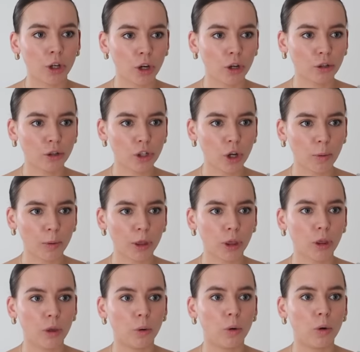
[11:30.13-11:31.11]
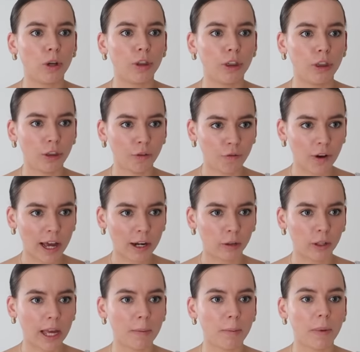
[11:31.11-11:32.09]
Girl, Serpent, Thorn, The
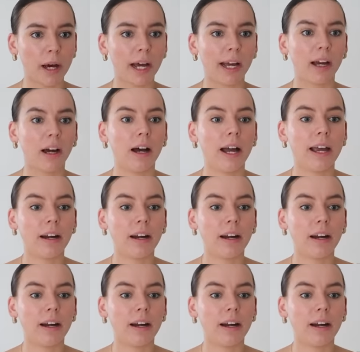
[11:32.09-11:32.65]
Final Empire,